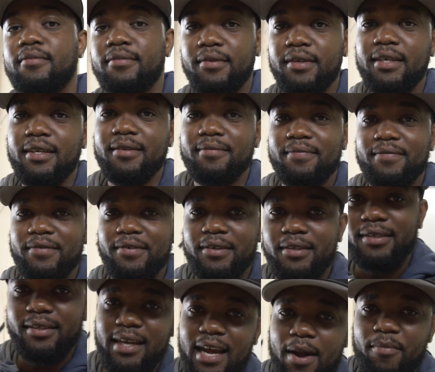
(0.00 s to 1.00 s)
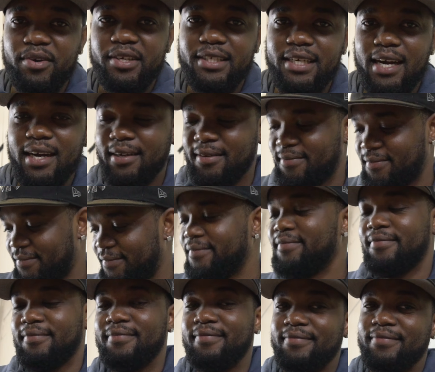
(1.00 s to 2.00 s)
We're good. We're good. Camera check.
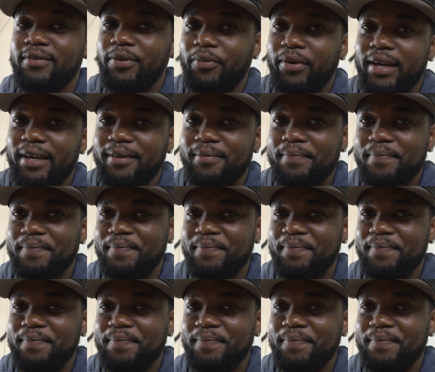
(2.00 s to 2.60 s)
We good.